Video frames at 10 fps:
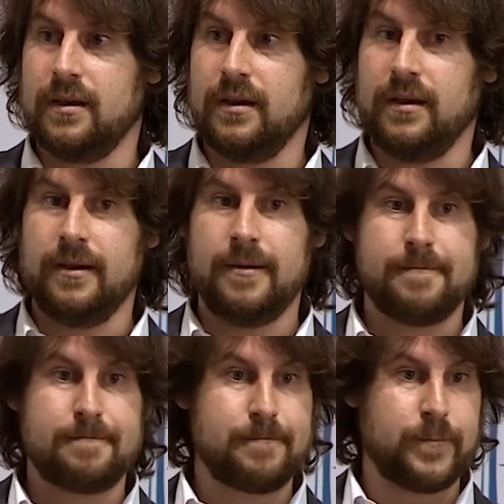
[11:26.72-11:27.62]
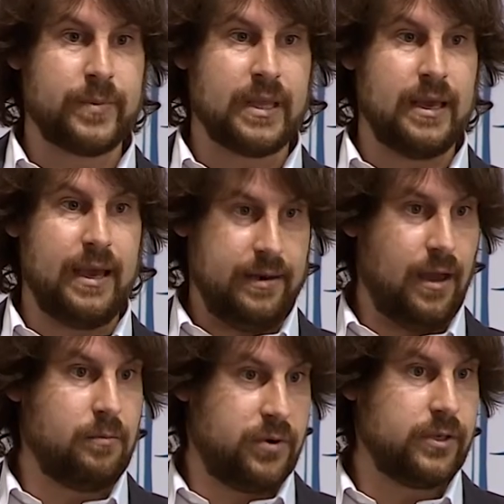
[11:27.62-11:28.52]
Uh, And
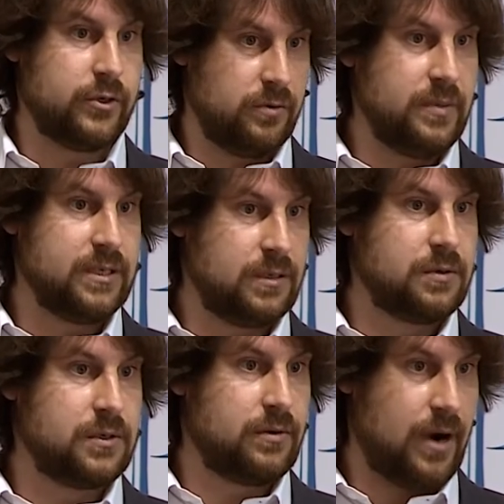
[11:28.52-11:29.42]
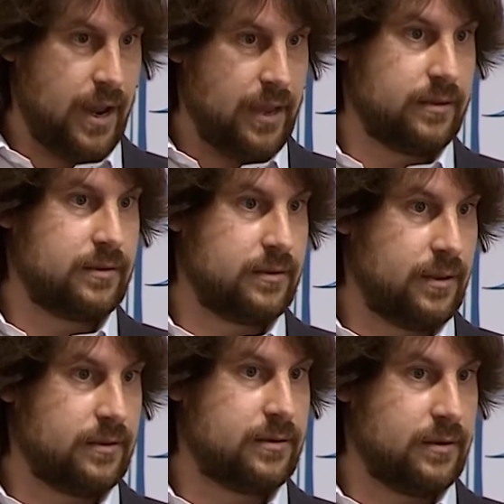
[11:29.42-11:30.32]
I'm pretty sure Mises was right
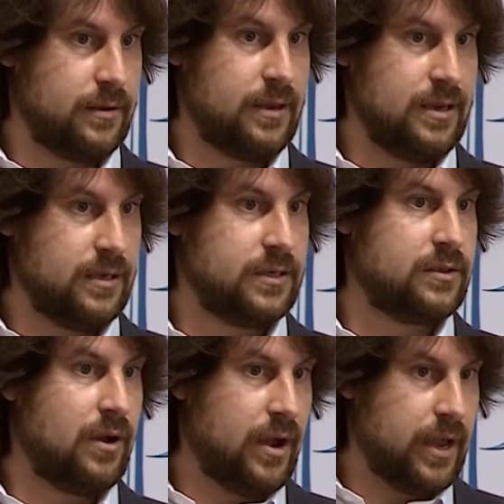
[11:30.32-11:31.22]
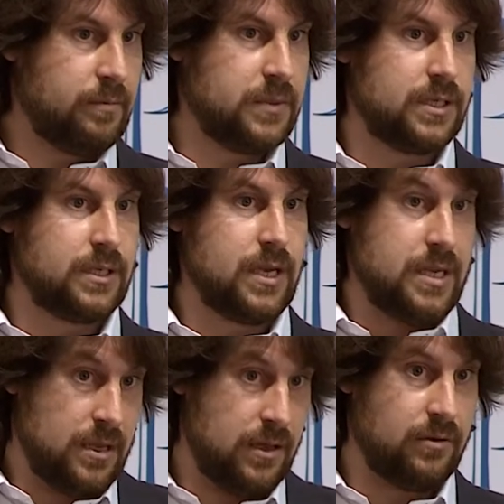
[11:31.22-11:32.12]
that uh, in his times
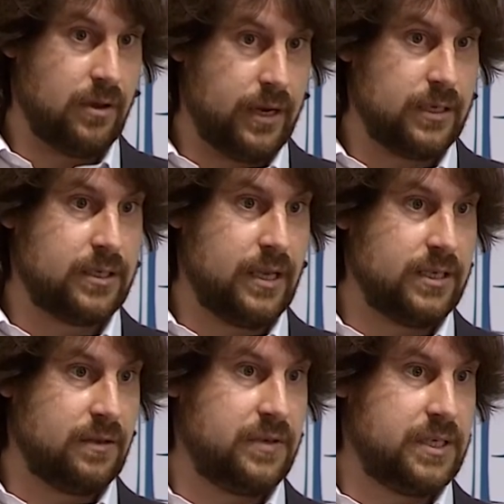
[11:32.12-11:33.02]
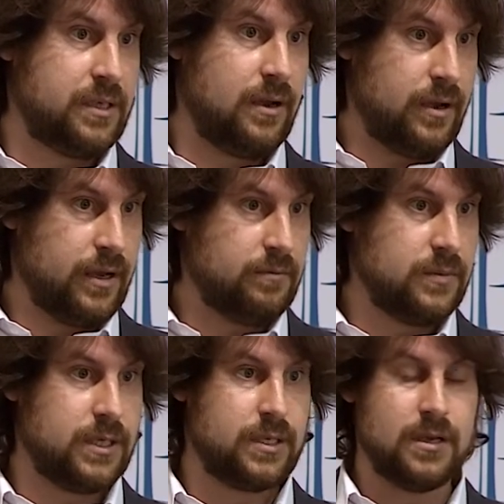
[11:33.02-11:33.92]
and in the United States of his
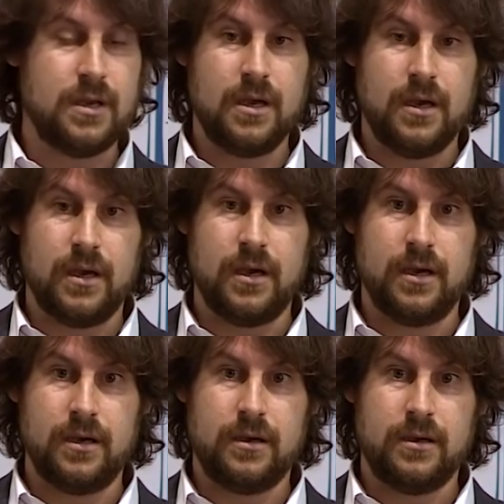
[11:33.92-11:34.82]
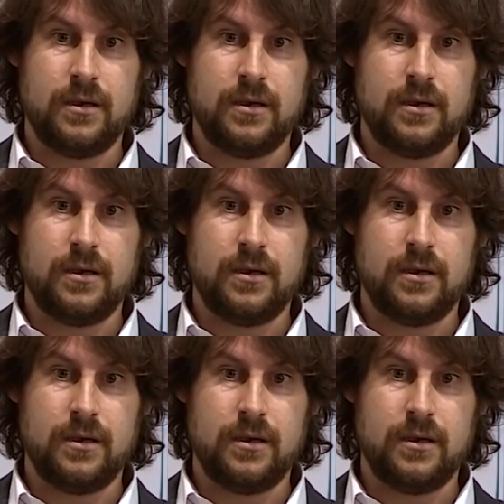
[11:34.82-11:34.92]
times, uh,